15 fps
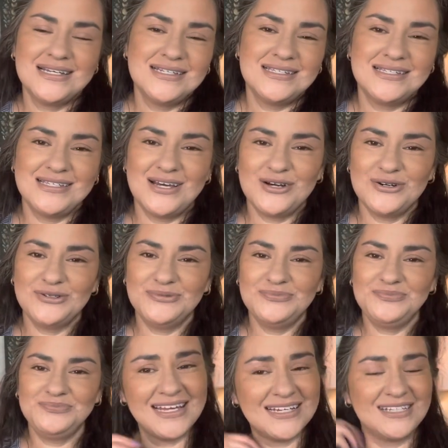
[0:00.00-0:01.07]
So,
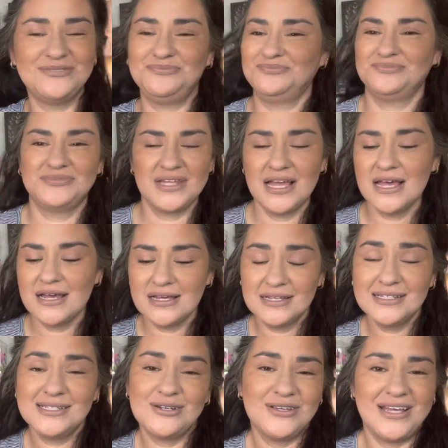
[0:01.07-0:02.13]

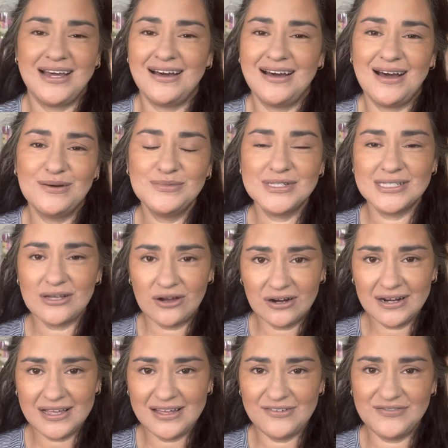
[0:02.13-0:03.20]
so yeah, I'm
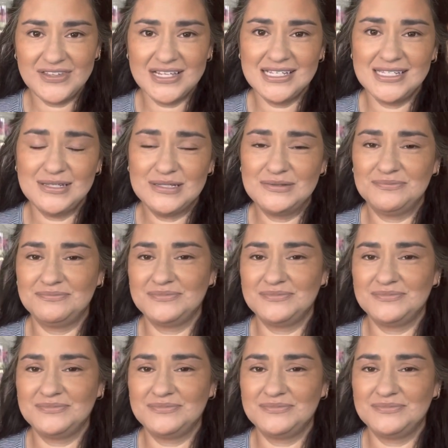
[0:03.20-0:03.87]
sorry if this